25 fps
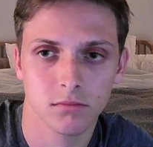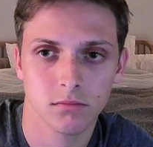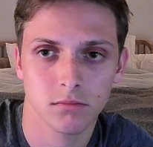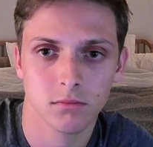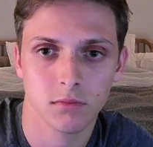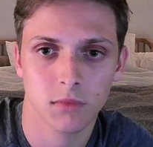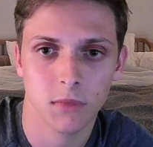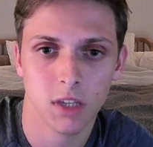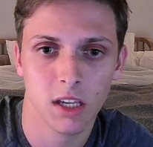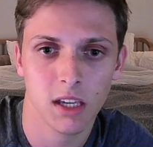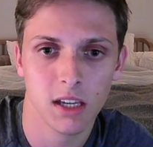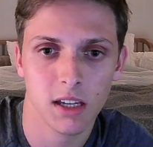
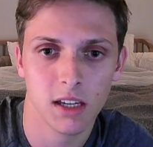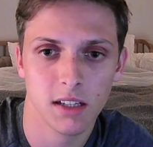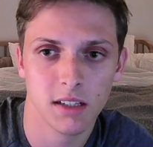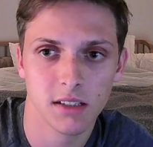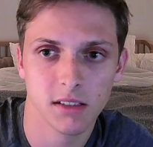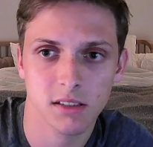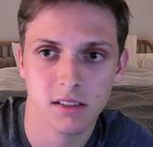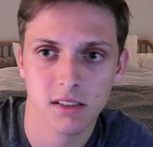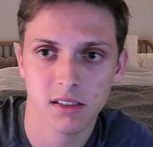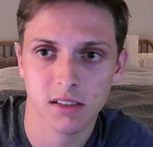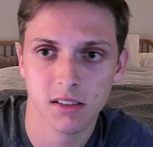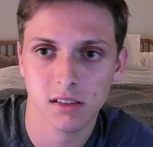
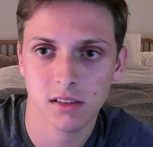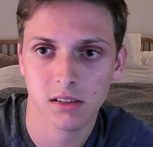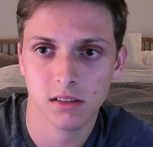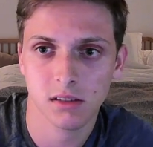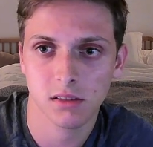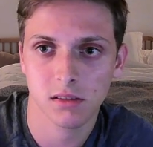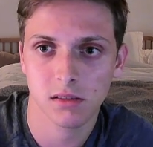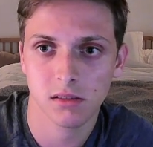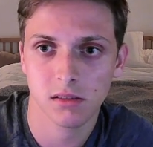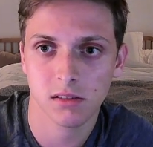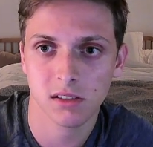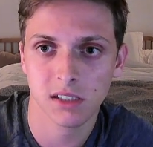And
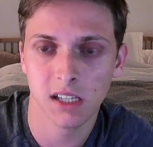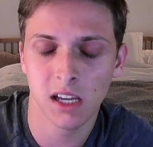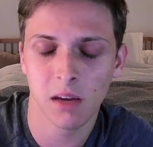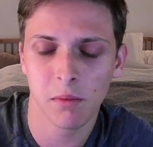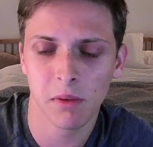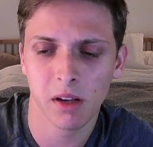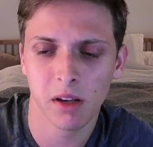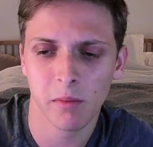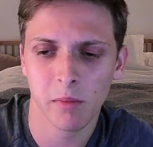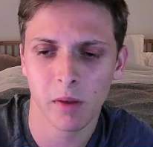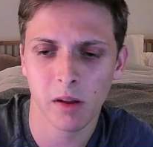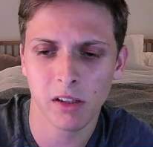yeah, I mean,
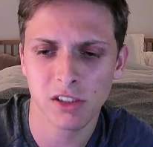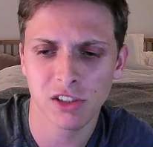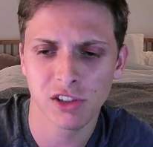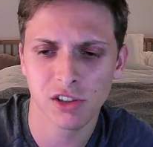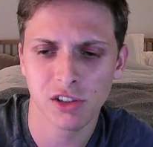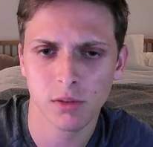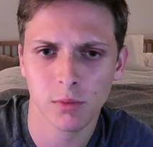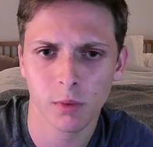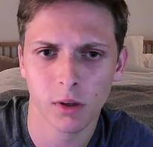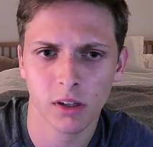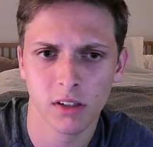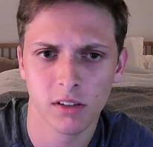I'm not sure
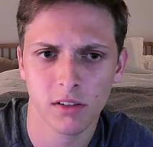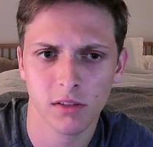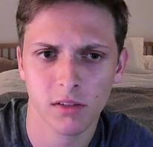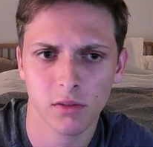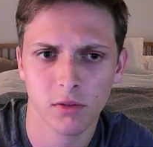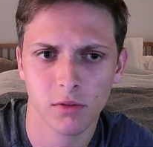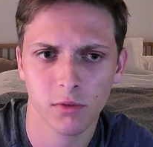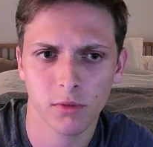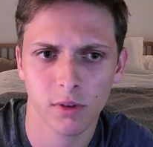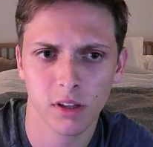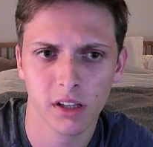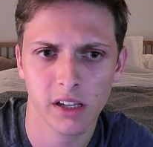what
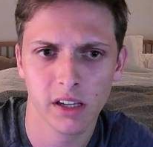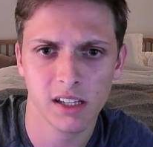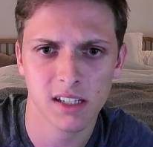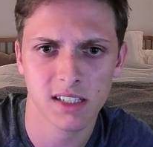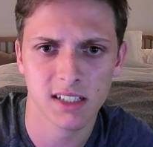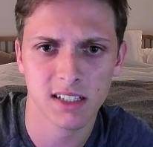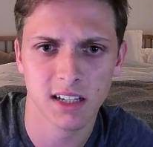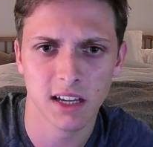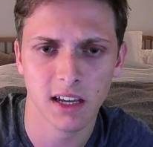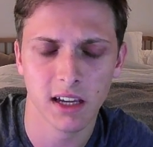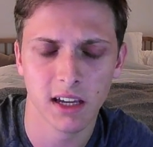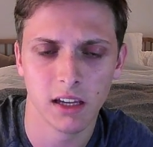really to
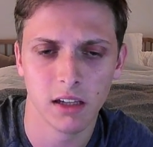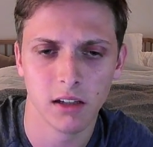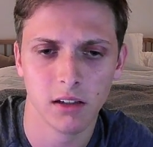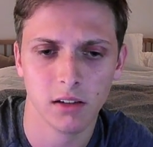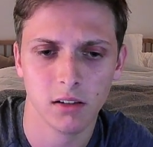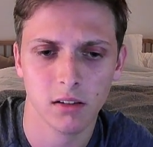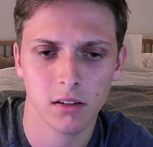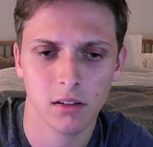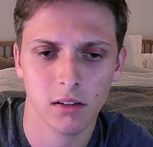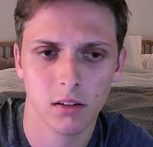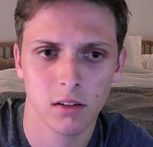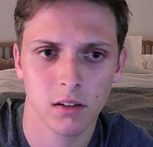say,
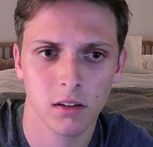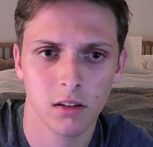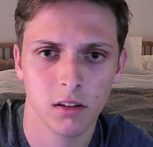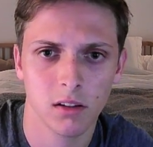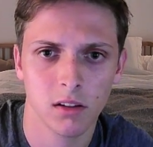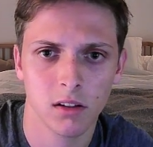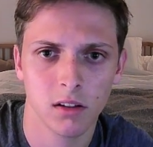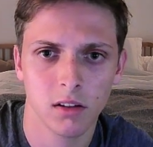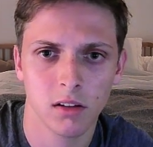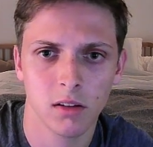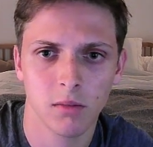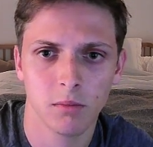
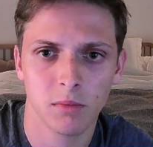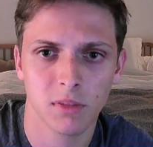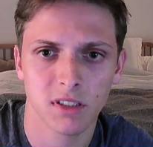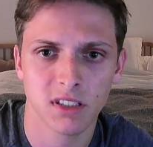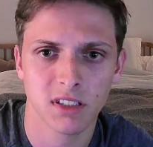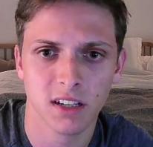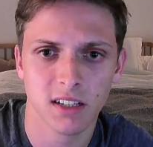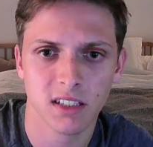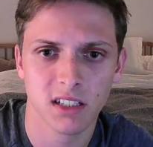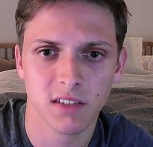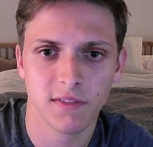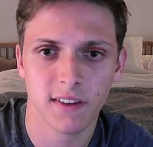
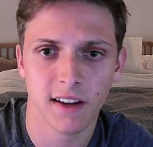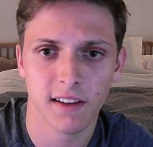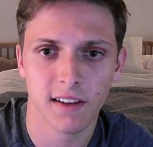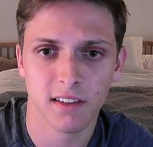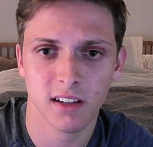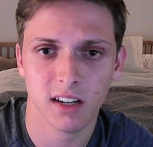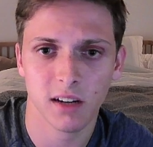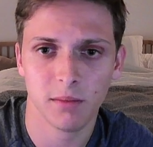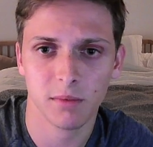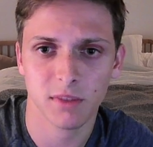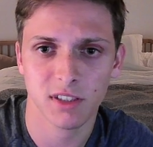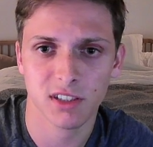besides the fact that
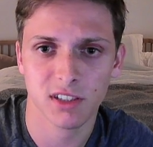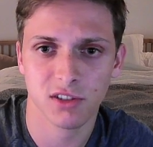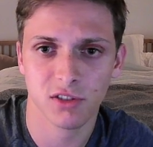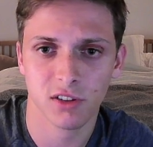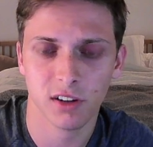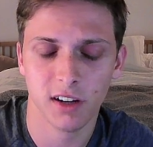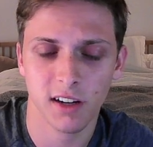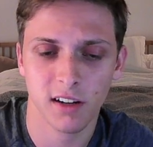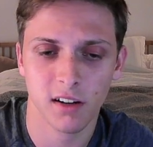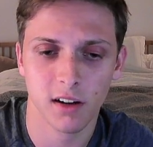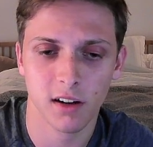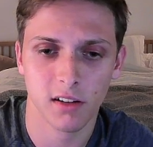I'm just
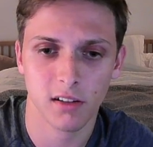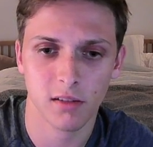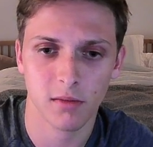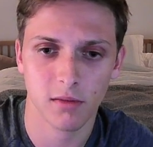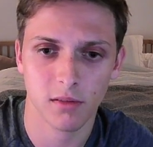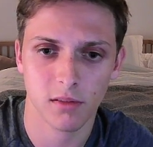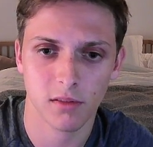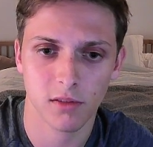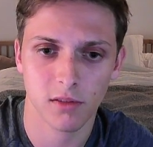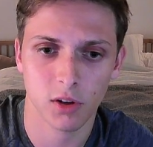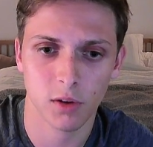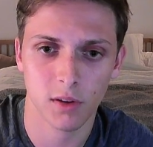trying not to
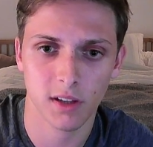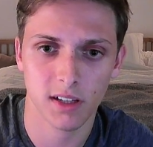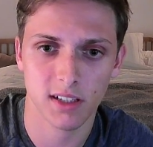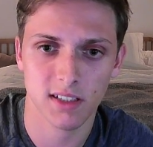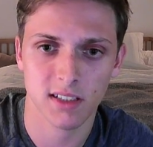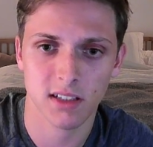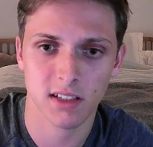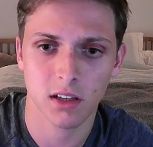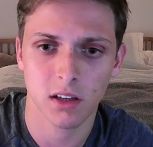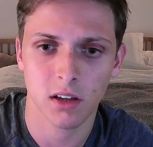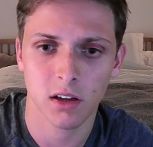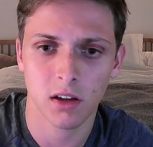throw this.
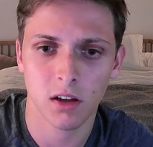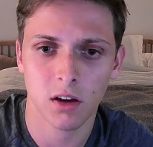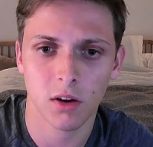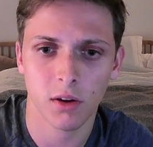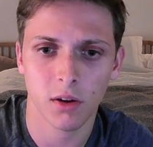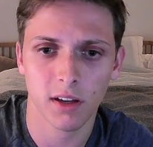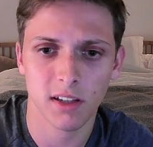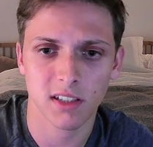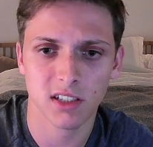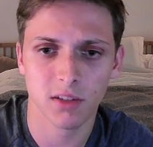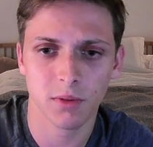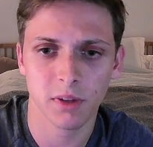
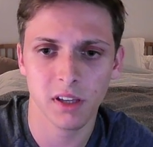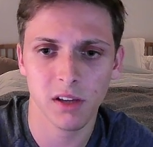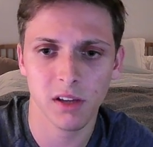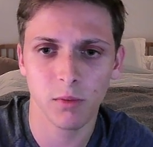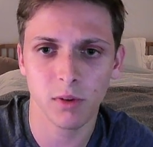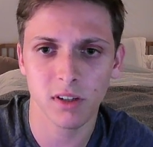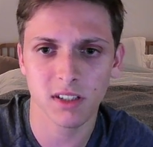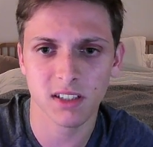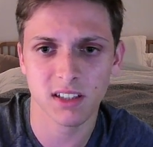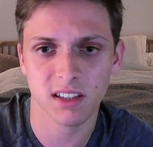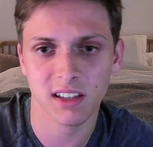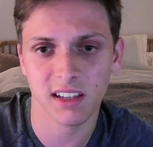Okay, so he
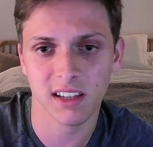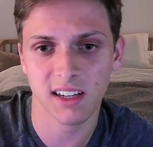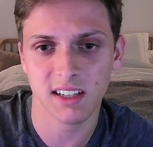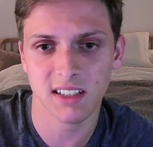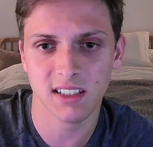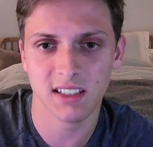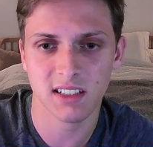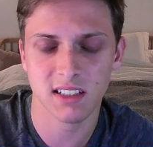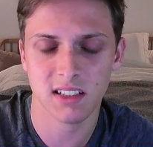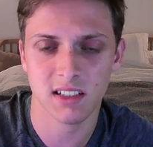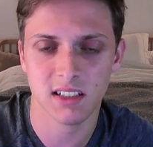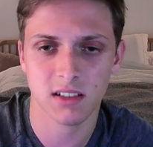wants
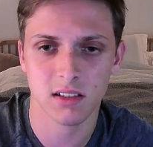this,